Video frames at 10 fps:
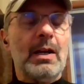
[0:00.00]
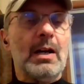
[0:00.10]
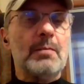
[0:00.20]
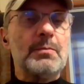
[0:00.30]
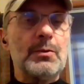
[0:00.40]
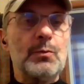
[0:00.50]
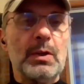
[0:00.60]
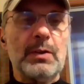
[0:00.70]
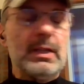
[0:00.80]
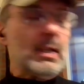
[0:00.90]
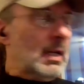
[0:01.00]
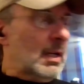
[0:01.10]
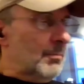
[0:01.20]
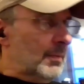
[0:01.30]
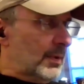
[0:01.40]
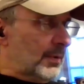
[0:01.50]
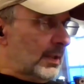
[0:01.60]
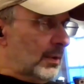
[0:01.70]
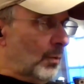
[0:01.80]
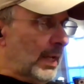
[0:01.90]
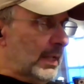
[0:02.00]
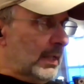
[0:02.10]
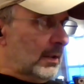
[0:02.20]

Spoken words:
Just wondering, I'm still waiting.